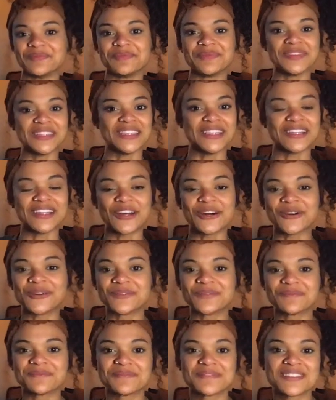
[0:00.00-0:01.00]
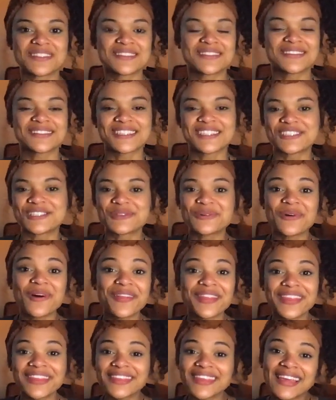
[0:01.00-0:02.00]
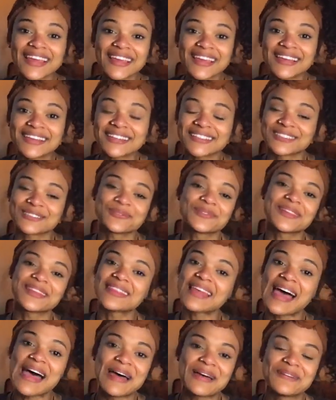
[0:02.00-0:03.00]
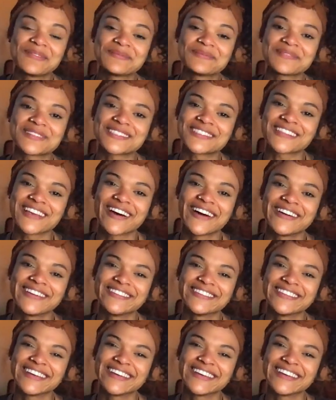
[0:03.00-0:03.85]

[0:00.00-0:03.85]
you know, to do all the things with them. So